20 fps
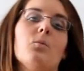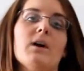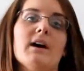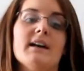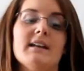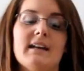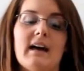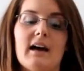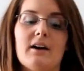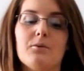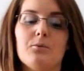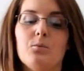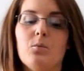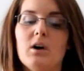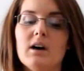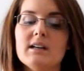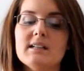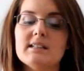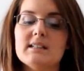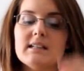when I
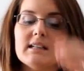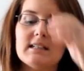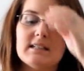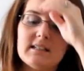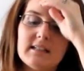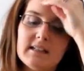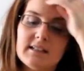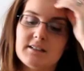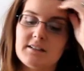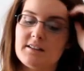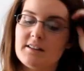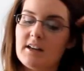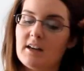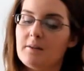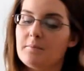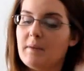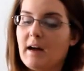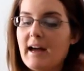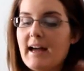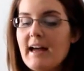was listening to
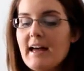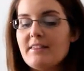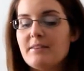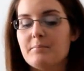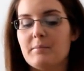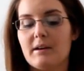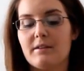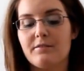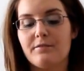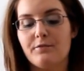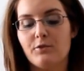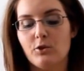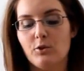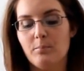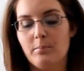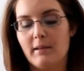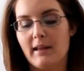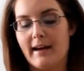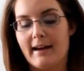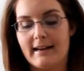them, I had them on
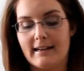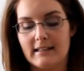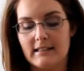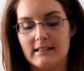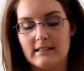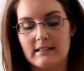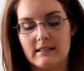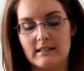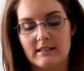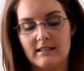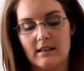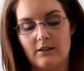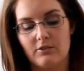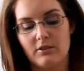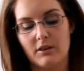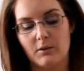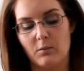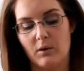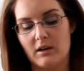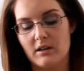full blast because I
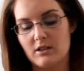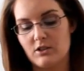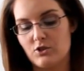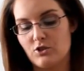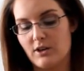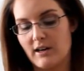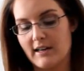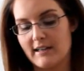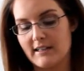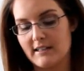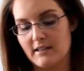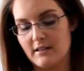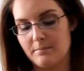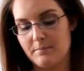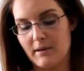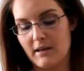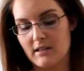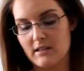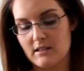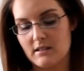really wanted to try and get the
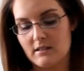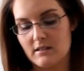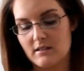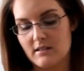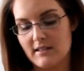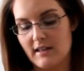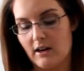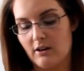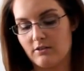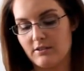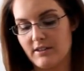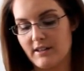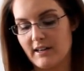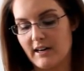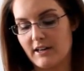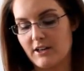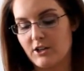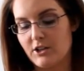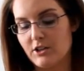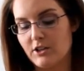best sound that
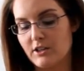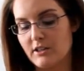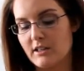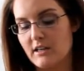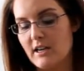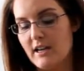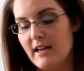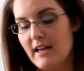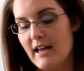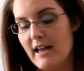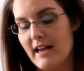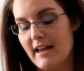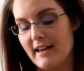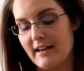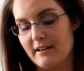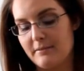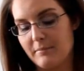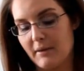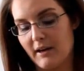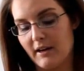I could
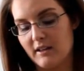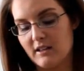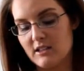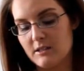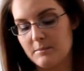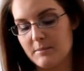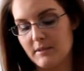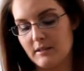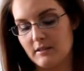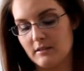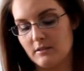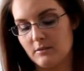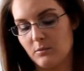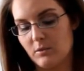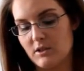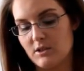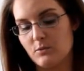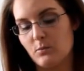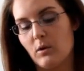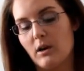and my husband
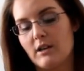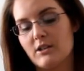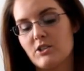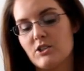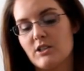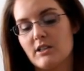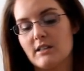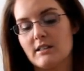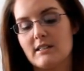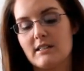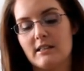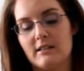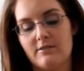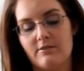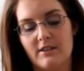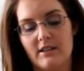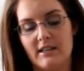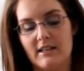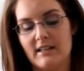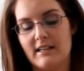was watching
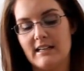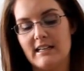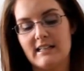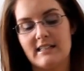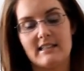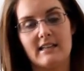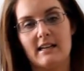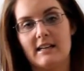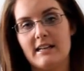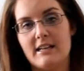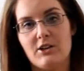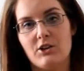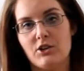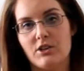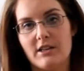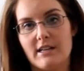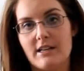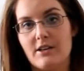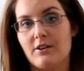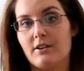TV and he said he
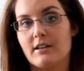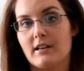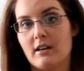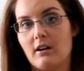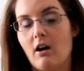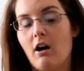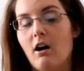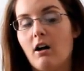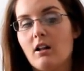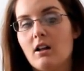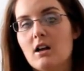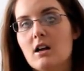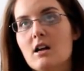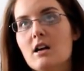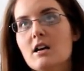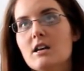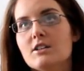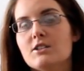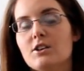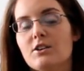couldn't hear it at all.
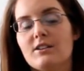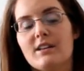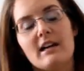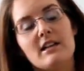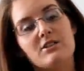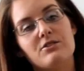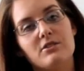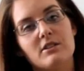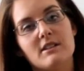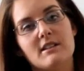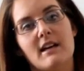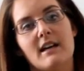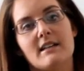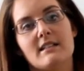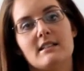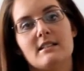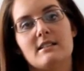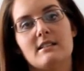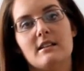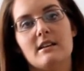So that's really
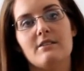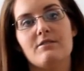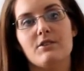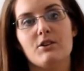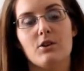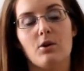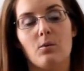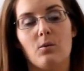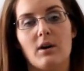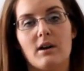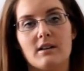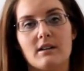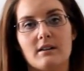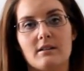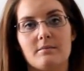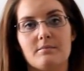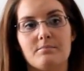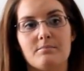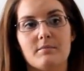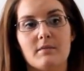nice if you don't want
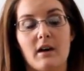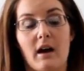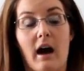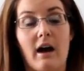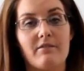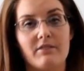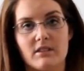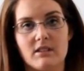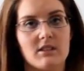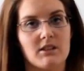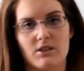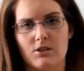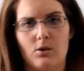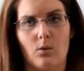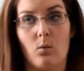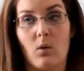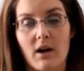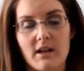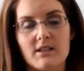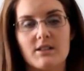to, obviously you
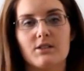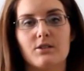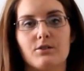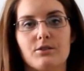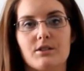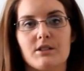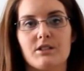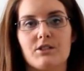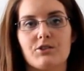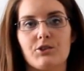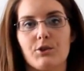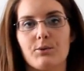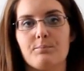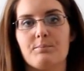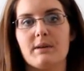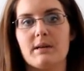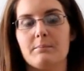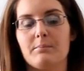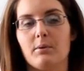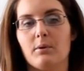don't want to disturb
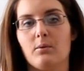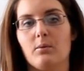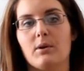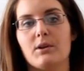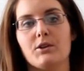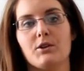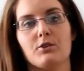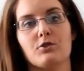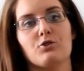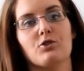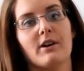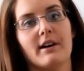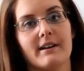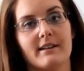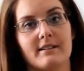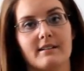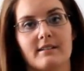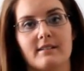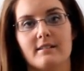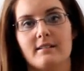people when you're
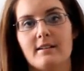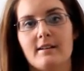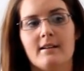trying to,